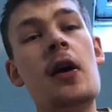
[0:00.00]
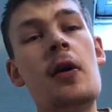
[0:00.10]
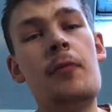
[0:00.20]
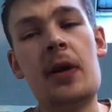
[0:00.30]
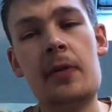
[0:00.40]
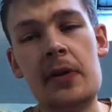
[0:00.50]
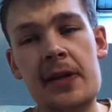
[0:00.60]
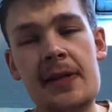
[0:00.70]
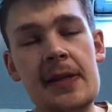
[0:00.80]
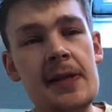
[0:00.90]
Premier League
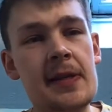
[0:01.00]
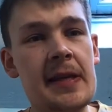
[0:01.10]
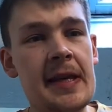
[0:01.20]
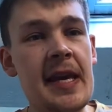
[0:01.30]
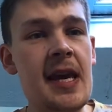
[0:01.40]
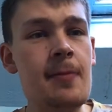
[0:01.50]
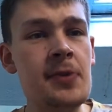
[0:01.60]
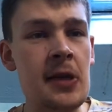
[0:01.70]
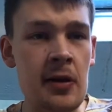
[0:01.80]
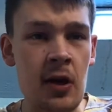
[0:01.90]
season. The games
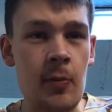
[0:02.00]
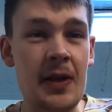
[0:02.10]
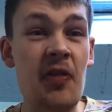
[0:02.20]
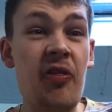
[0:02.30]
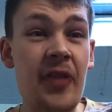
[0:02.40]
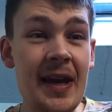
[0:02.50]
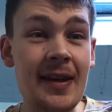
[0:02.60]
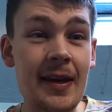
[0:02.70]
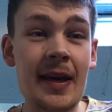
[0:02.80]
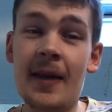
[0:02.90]
are coming thick
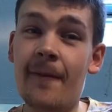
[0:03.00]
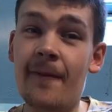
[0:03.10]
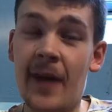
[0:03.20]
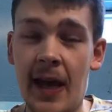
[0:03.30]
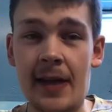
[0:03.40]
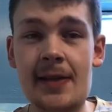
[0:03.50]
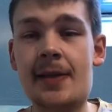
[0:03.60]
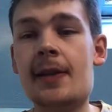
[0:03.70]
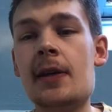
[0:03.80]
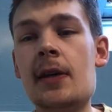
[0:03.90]
and fast.
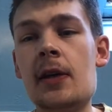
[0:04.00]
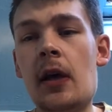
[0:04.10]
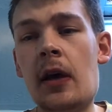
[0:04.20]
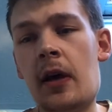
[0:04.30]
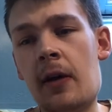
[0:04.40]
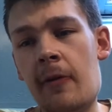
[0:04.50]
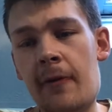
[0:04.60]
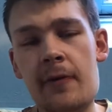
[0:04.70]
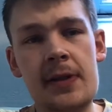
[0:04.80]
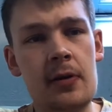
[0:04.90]
We've
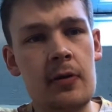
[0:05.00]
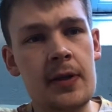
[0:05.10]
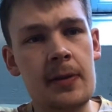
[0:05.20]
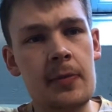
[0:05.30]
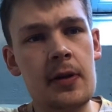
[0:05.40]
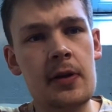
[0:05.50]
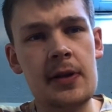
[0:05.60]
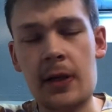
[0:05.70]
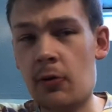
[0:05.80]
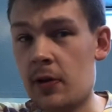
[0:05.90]
obviously got
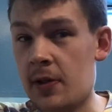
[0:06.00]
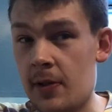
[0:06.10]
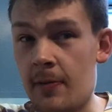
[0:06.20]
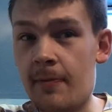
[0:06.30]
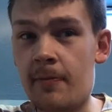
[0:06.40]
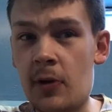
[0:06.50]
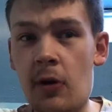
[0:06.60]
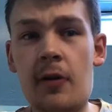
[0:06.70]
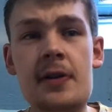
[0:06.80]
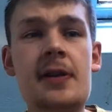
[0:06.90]
still
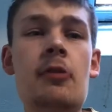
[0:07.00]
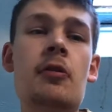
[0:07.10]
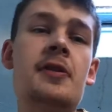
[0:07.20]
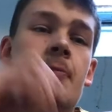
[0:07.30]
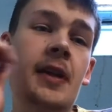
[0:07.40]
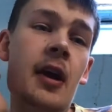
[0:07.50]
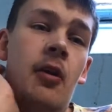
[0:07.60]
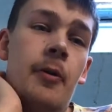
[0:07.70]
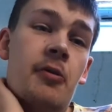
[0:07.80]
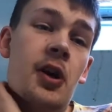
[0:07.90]
got some
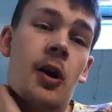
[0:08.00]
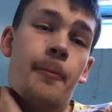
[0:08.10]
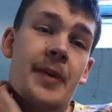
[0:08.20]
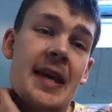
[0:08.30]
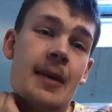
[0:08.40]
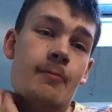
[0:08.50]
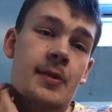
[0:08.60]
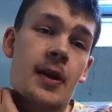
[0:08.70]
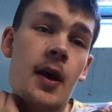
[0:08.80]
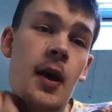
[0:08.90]
Carabao Cup games
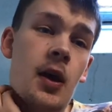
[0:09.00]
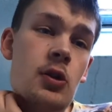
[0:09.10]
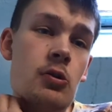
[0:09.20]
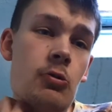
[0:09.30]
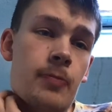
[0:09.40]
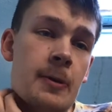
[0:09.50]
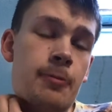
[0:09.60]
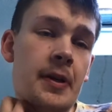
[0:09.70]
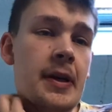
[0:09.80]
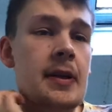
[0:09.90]
to be
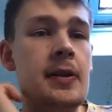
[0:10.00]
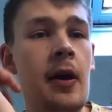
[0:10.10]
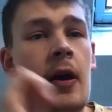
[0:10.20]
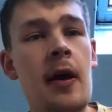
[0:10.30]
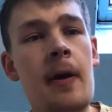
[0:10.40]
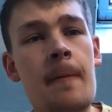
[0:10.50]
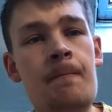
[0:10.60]
played. There